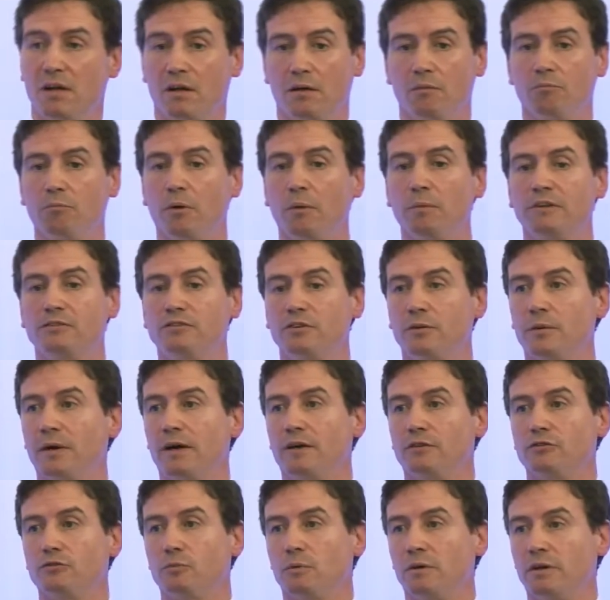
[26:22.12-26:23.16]
probably 2
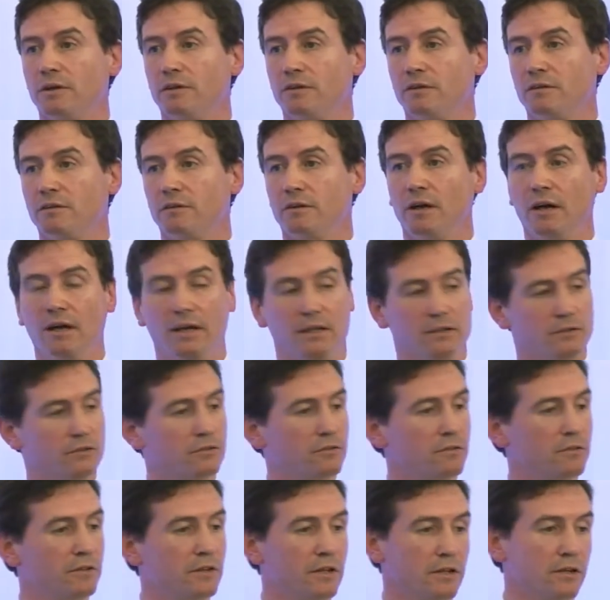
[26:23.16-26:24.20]
hours worth, and
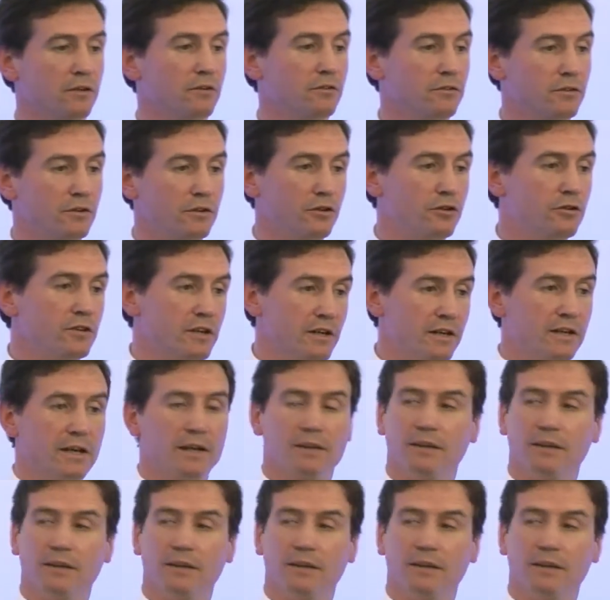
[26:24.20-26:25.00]
you can get this.